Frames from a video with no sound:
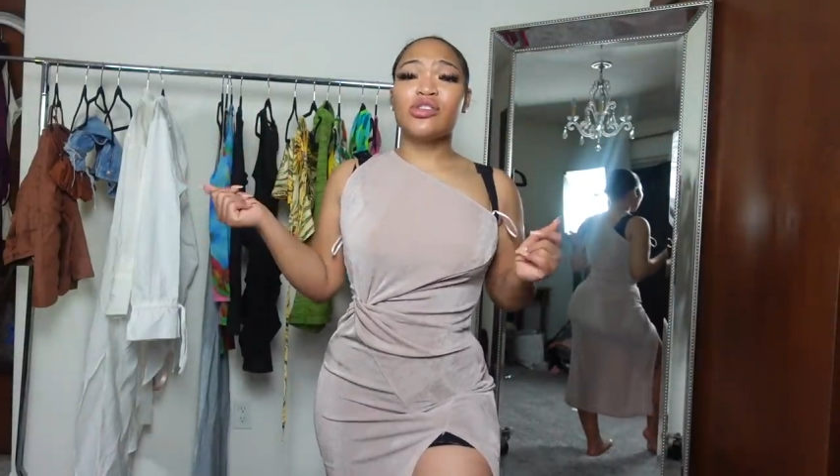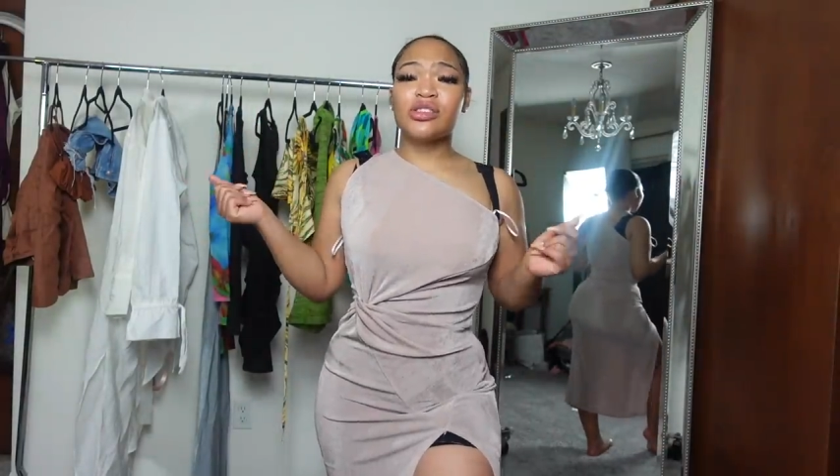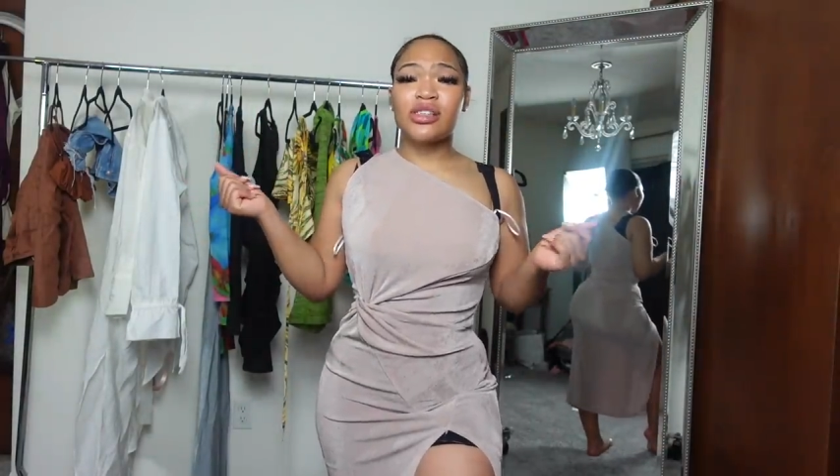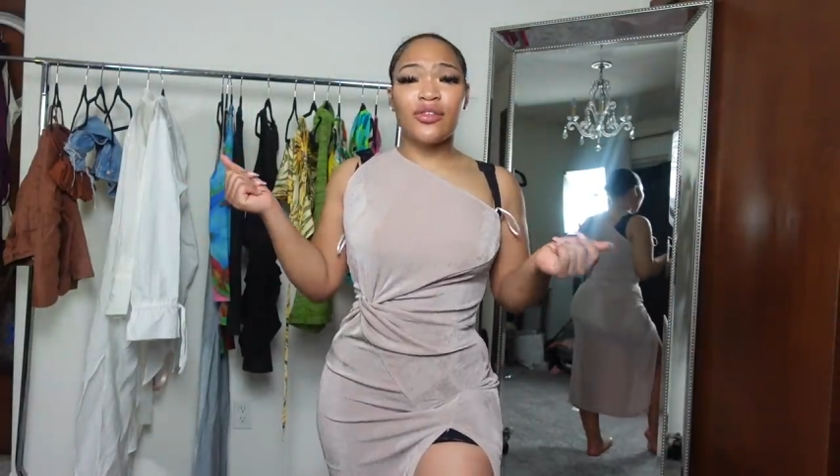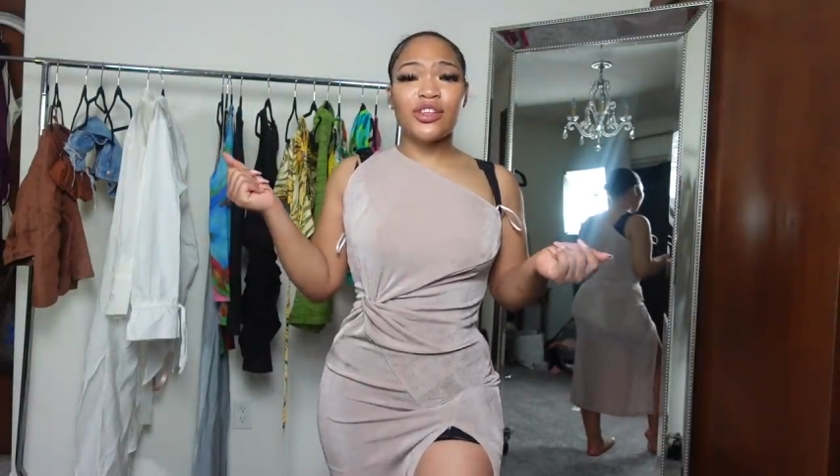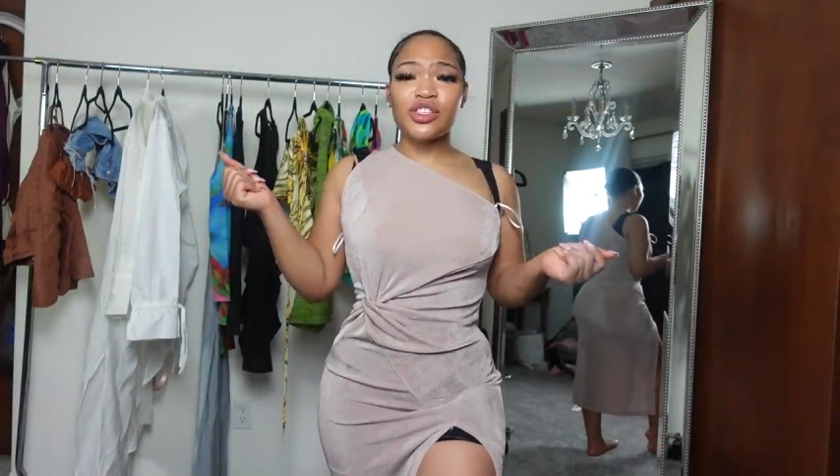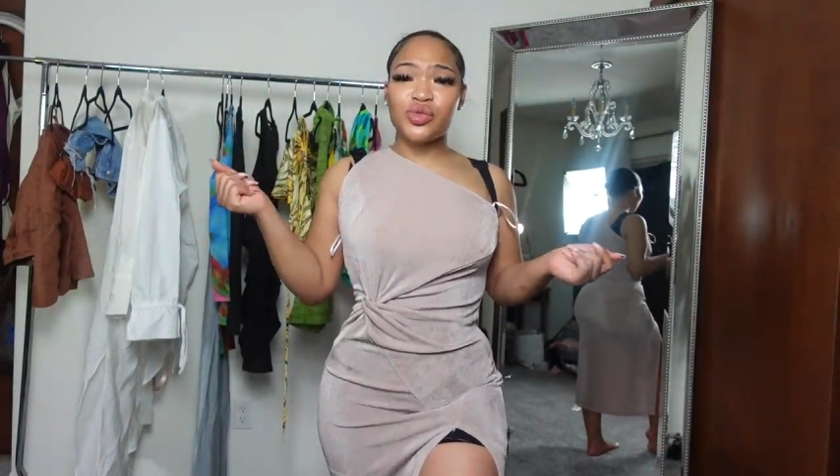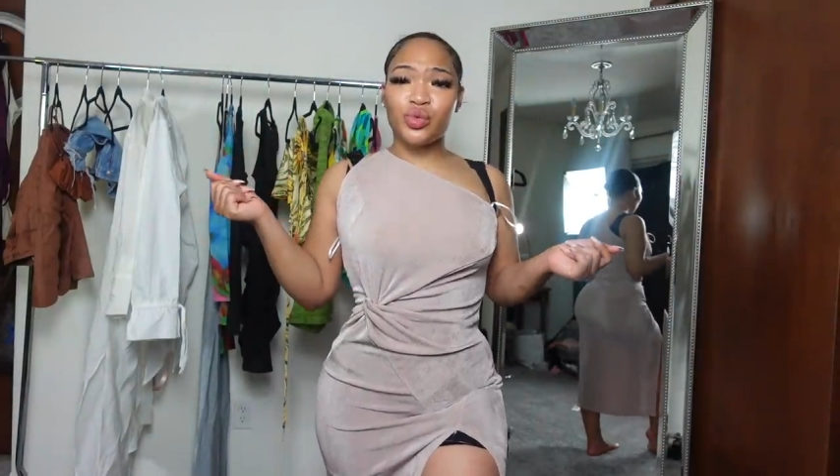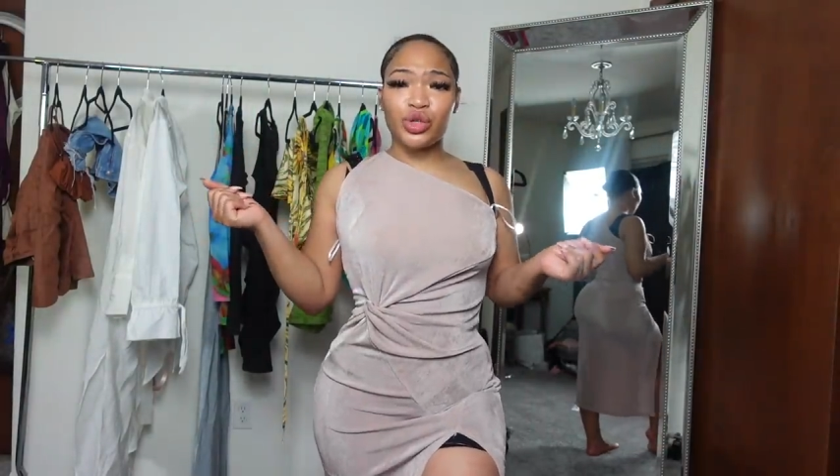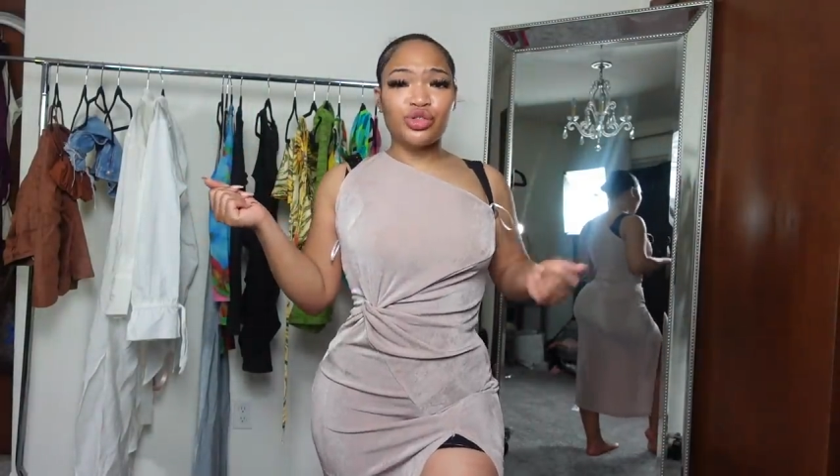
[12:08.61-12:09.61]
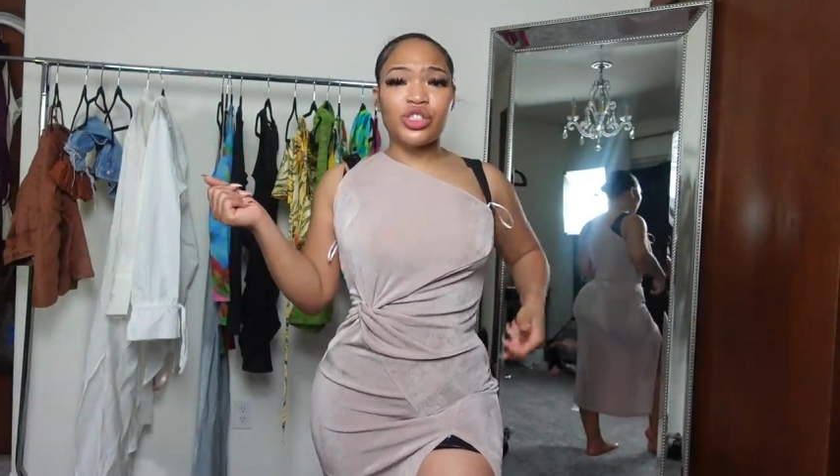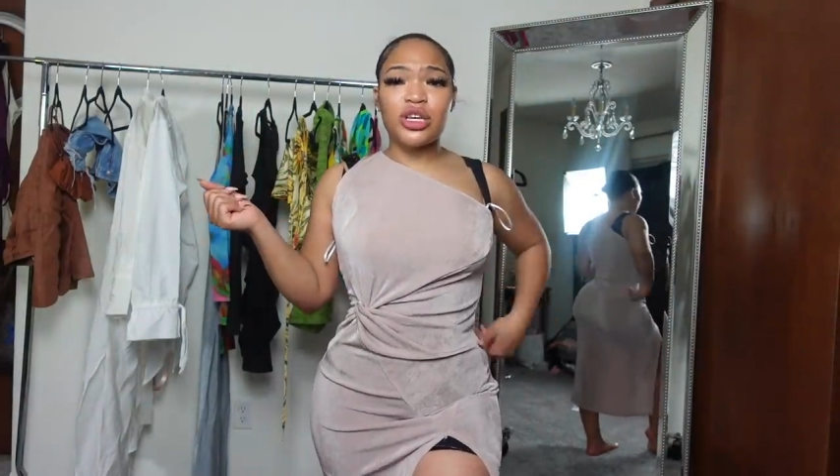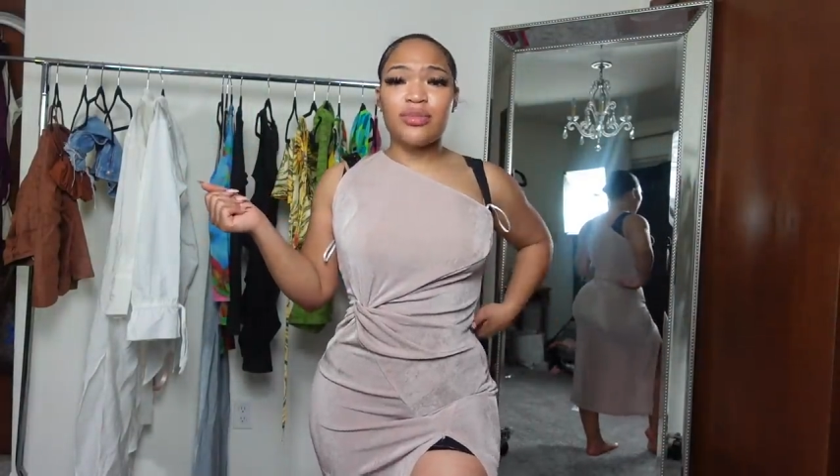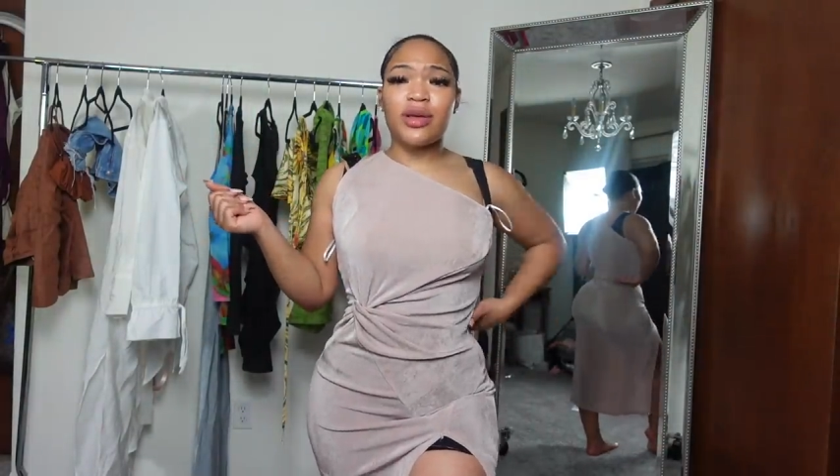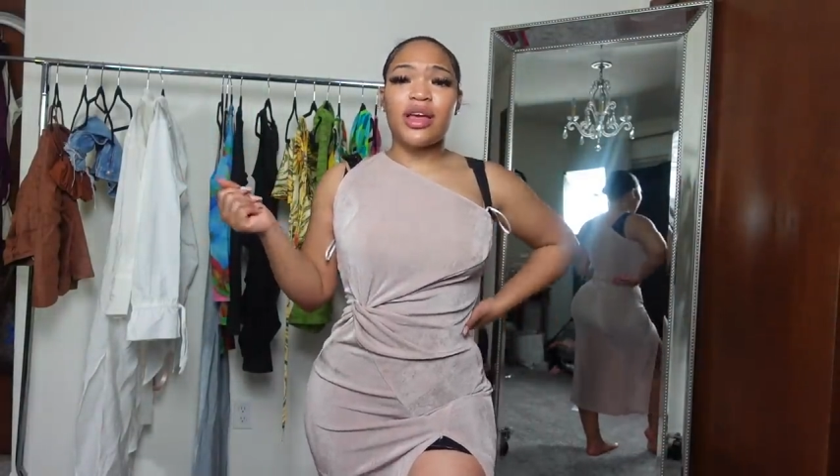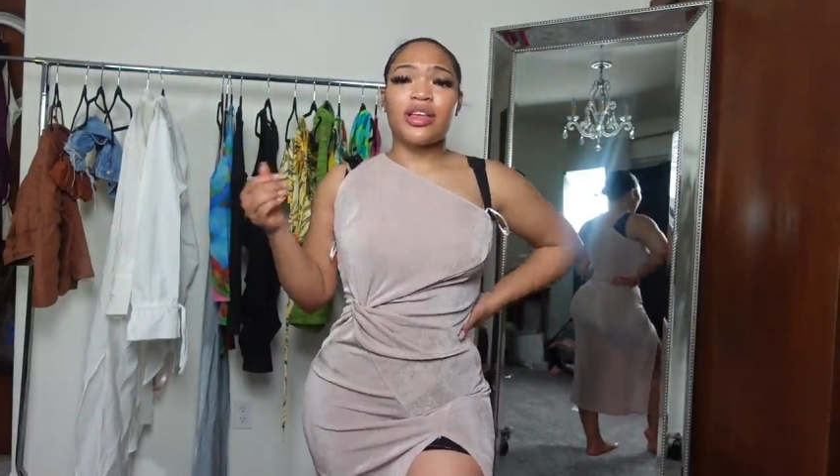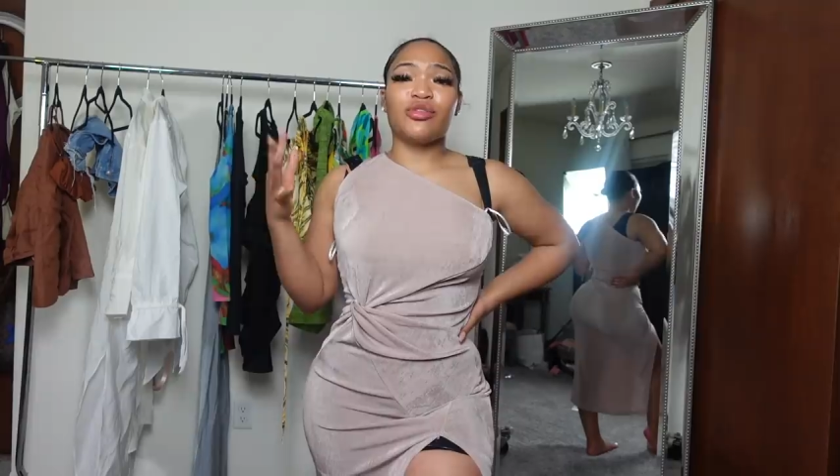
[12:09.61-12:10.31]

though stuff is real cheap,